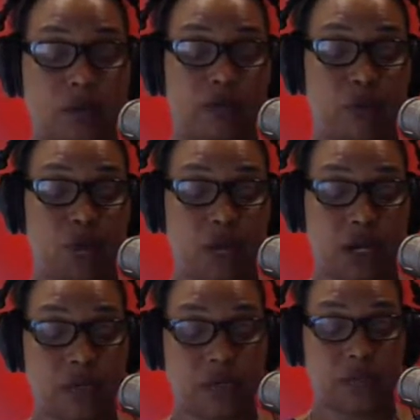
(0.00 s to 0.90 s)

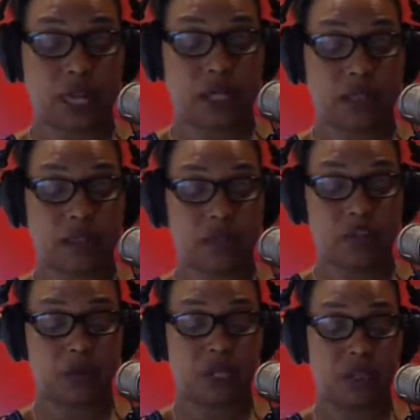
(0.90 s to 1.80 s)
for the
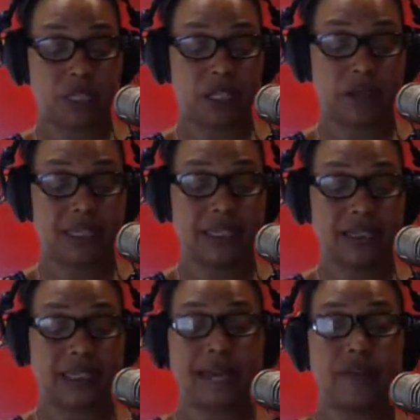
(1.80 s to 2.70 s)
speaker series
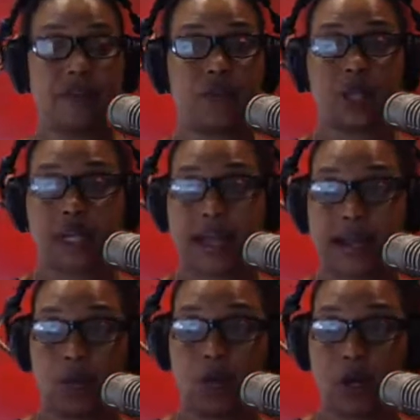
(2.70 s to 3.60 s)
is
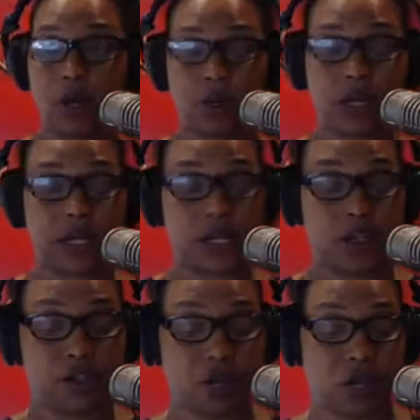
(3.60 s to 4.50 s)

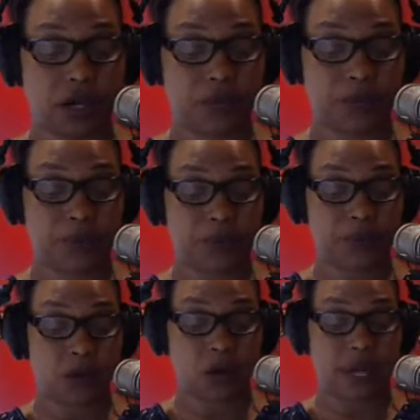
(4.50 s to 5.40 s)
749-1121.
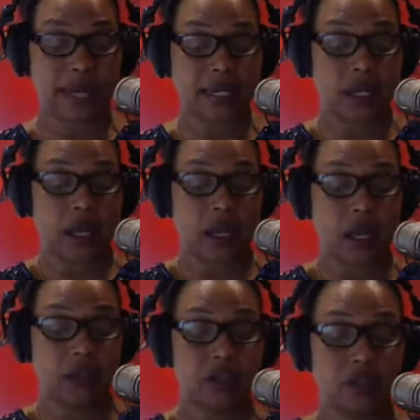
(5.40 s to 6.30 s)
All right,
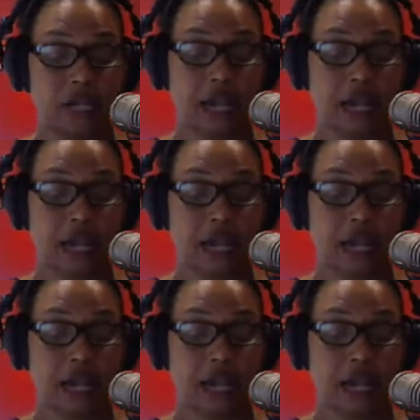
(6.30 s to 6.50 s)
there's an